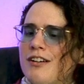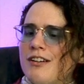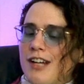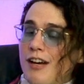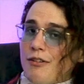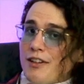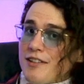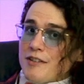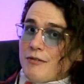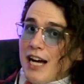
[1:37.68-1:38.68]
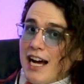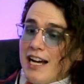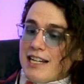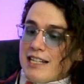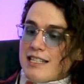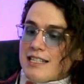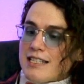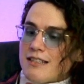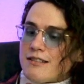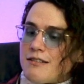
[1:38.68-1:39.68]
Now this new
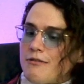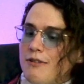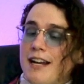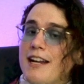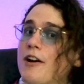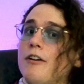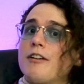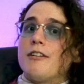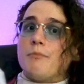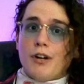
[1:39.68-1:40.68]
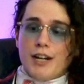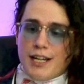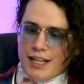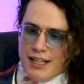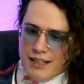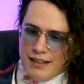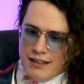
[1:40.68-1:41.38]
guise, when it here can bring,